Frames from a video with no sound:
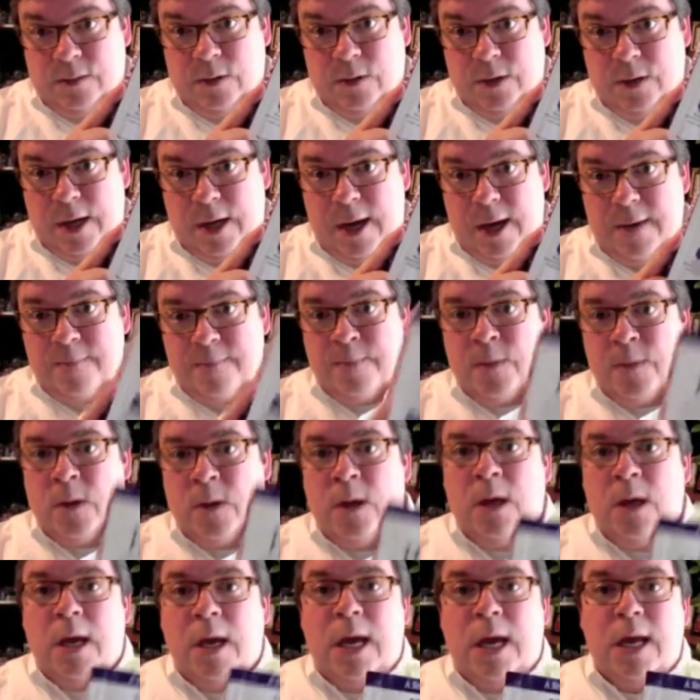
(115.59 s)
Okay,
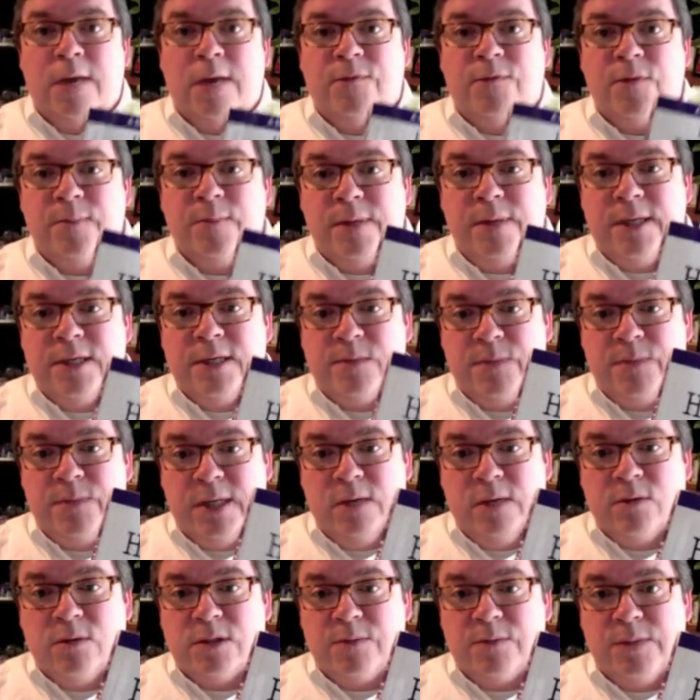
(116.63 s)
and if it means
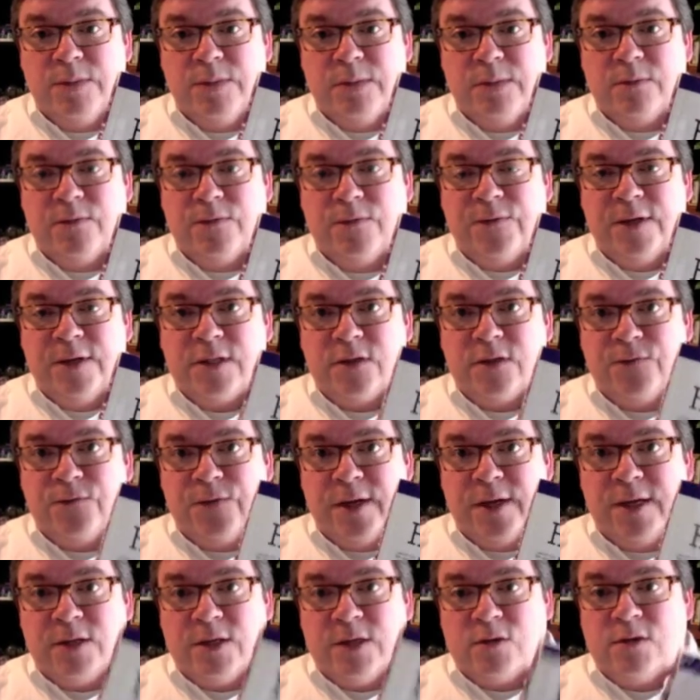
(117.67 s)
meeting with some people face to
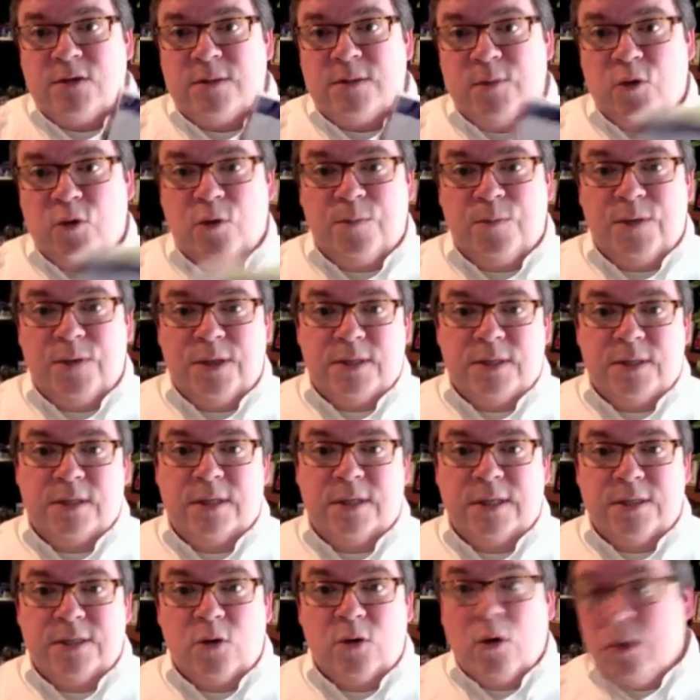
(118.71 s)
face, or some group things and
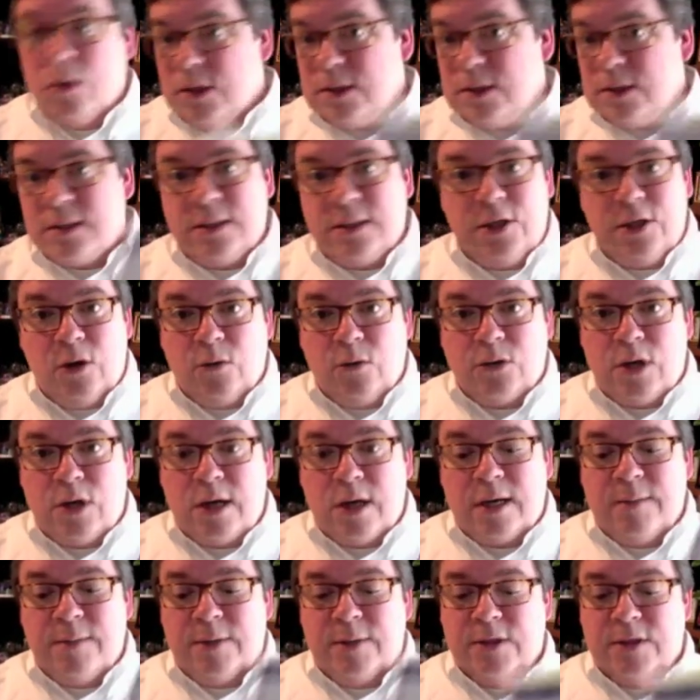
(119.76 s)
things, or just
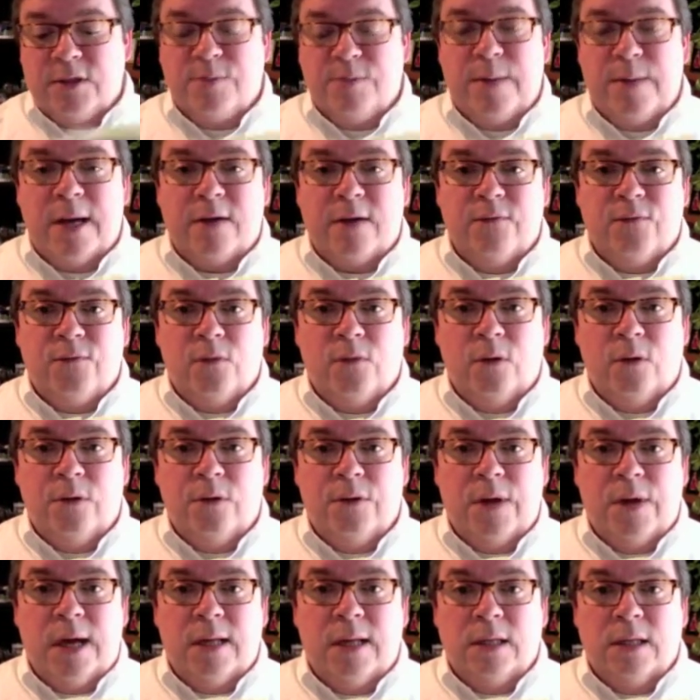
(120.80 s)
talking about this back and
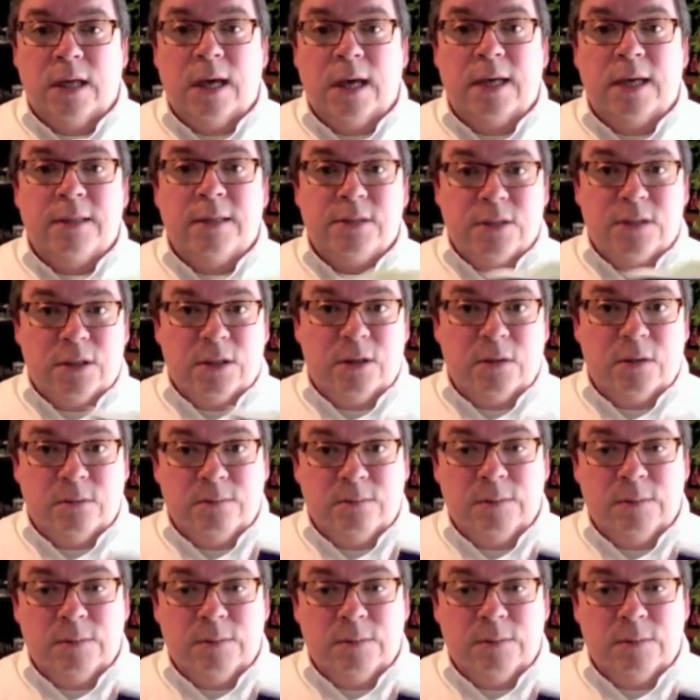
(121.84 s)
forth online, so